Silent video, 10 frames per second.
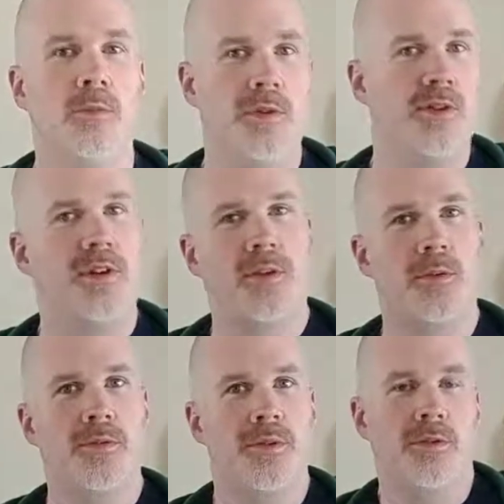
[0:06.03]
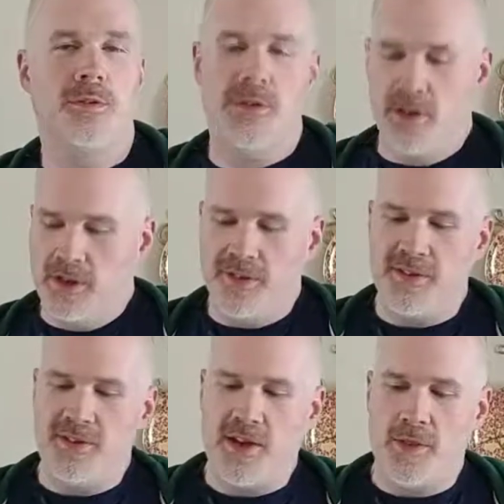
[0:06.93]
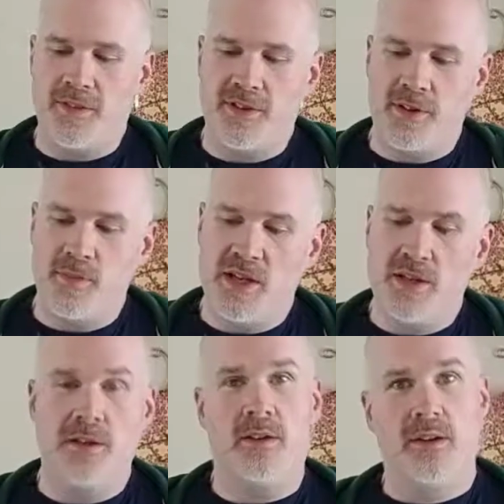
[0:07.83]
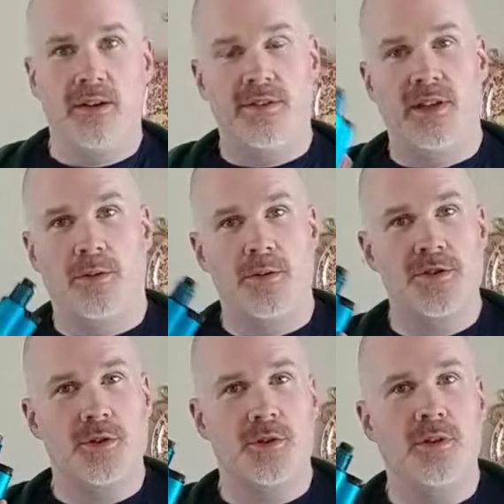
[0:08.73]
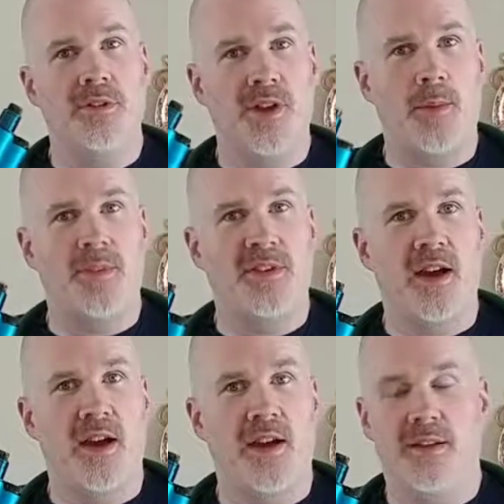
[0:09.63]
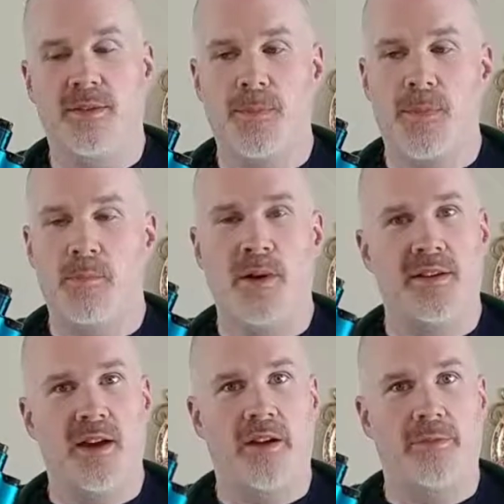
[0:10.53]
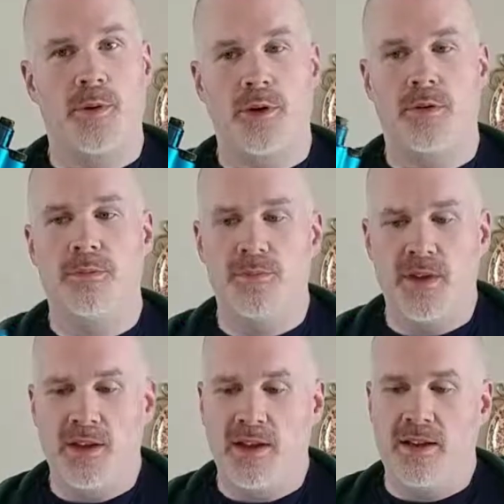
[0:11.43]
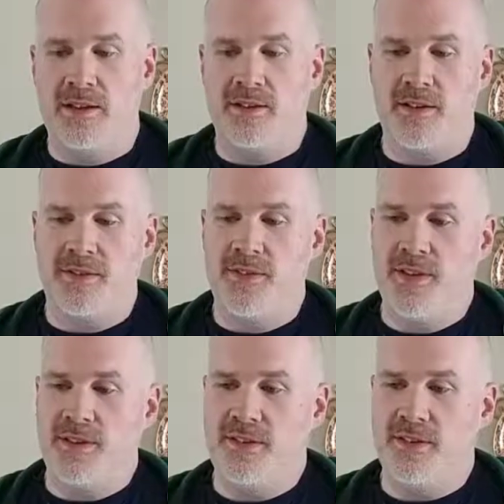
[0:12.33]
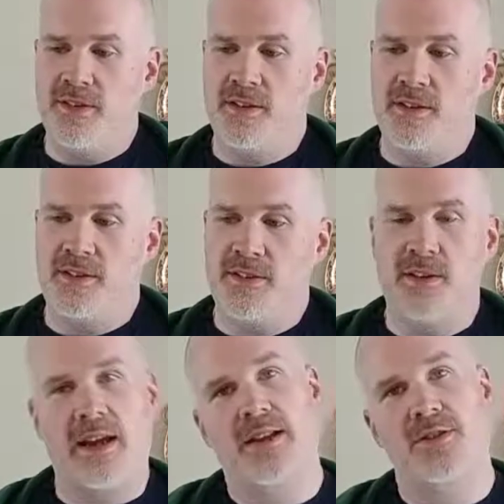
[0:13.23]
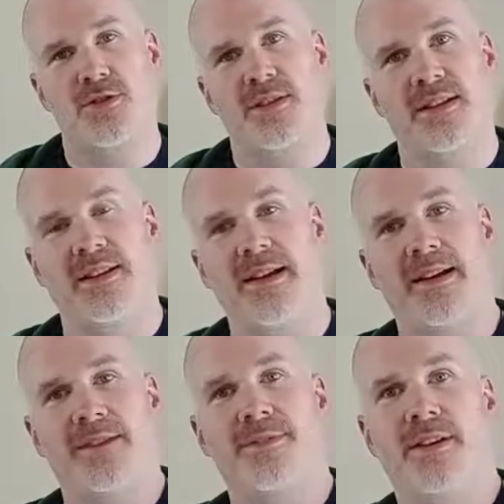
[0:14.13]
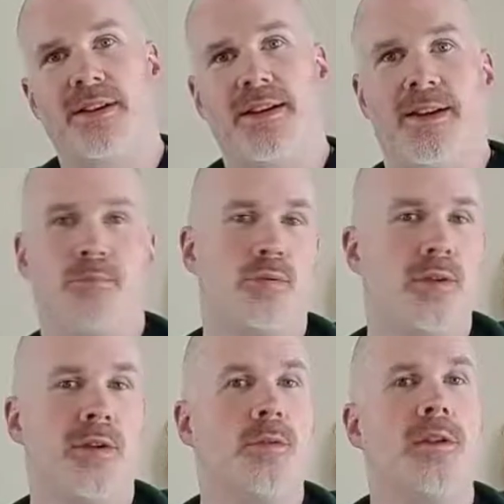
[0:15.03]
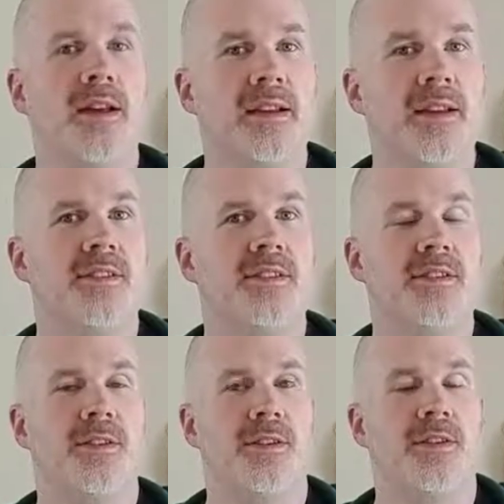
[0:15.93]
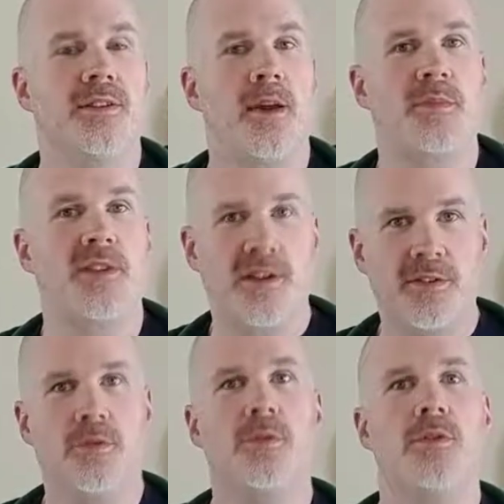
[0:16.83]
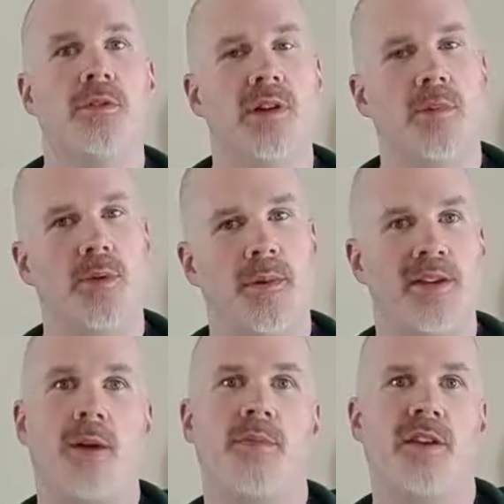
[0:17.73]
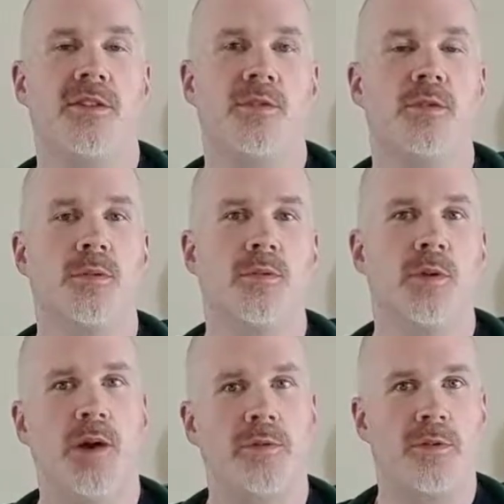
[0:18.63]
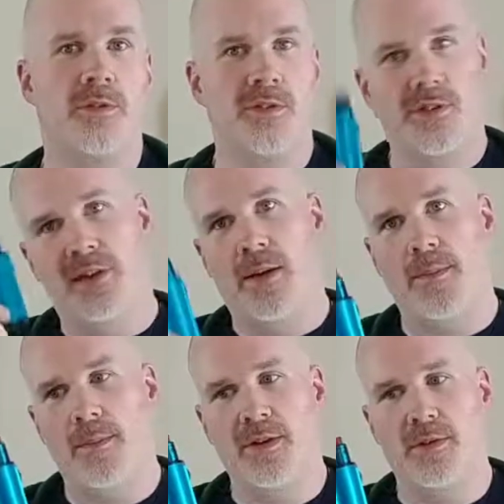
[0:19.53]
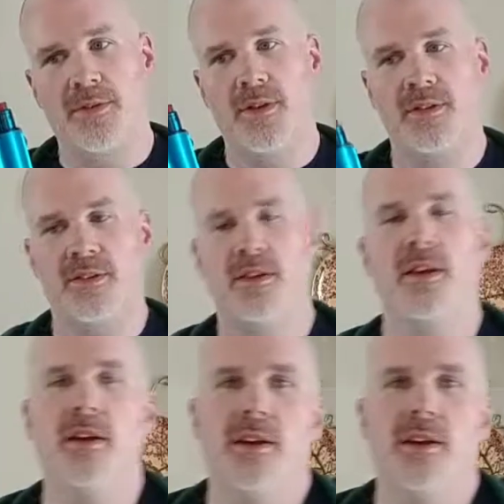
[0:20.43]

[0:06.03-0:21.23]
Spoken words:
with another review. This time it's going to be the original Topside by Dovpo, and this is actually kind of a prequel, I guess, to the Topside Dual. I put my Topside Dual review out first. Now I'm going to be doing this.